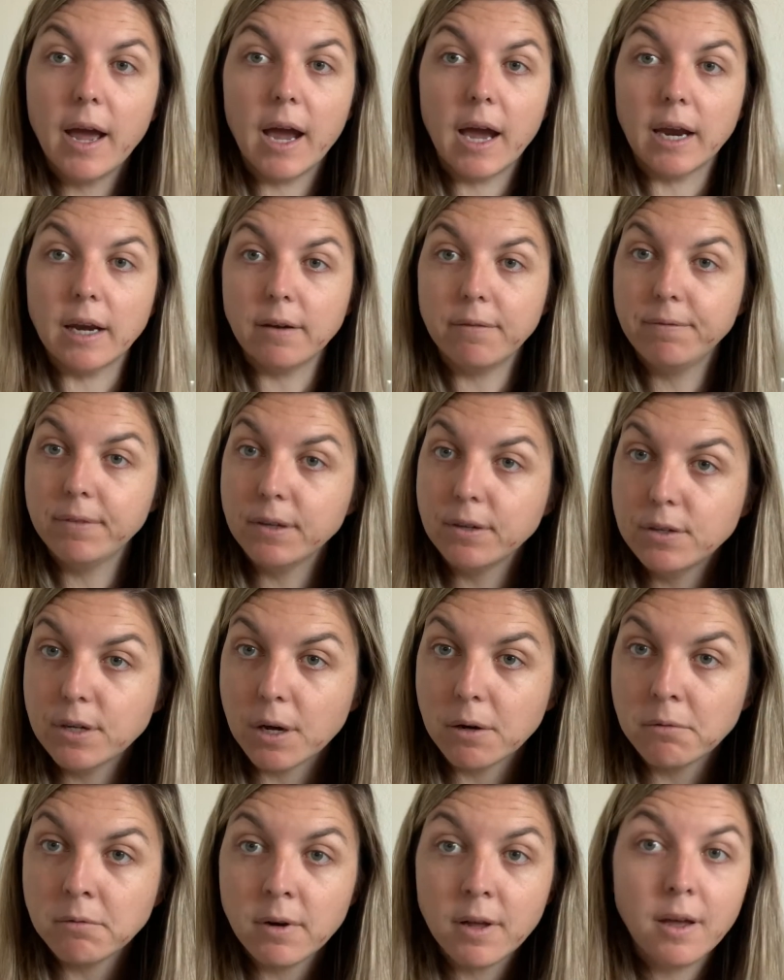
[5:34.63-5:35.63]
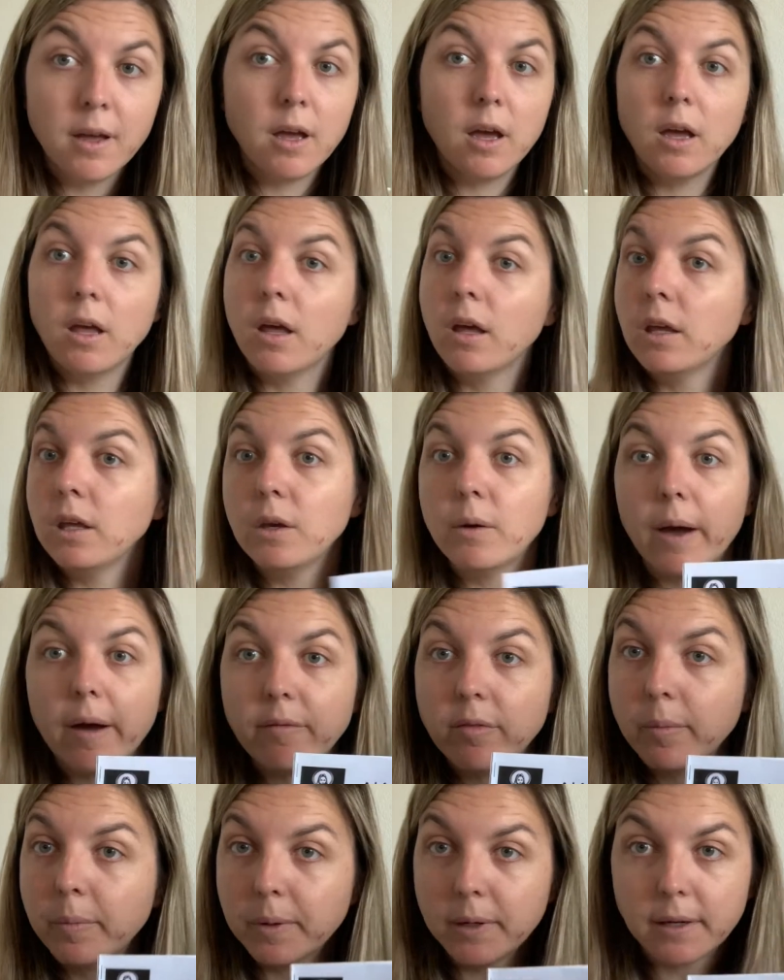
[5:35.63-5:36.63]
And if you don't, you
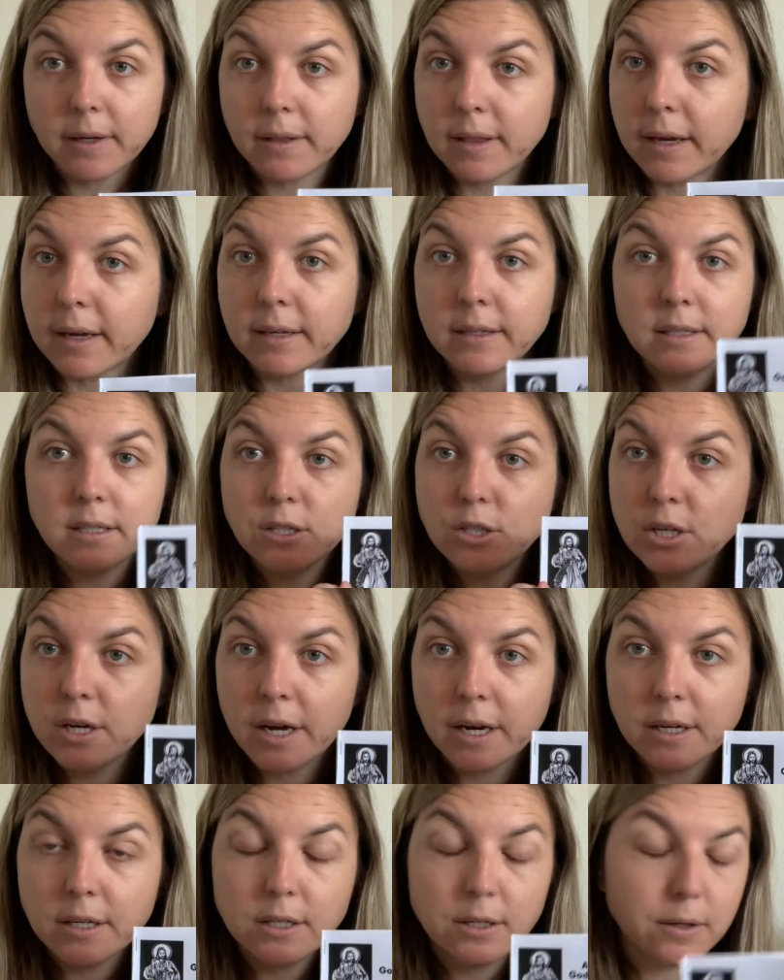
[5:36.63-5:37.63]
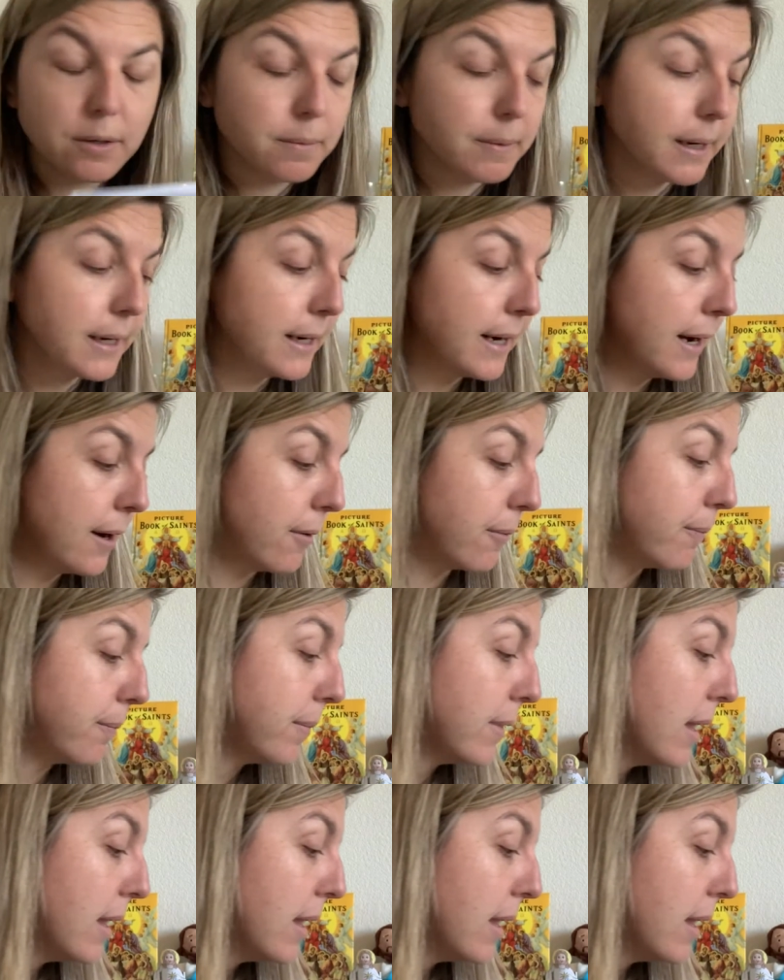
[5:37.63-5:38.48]
have a book that can teach you how to do it right now.